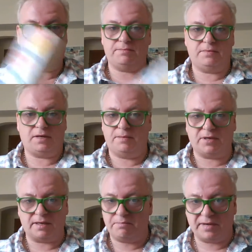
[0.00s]
I'm
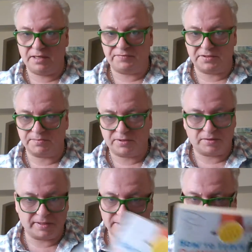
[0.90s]
not getting paid for this, by
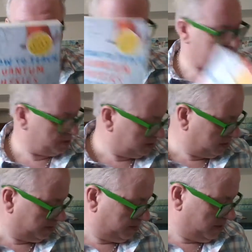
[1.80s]
the way. It's just
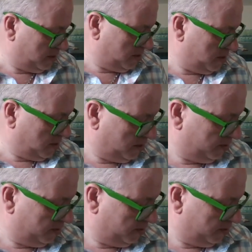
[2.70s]
I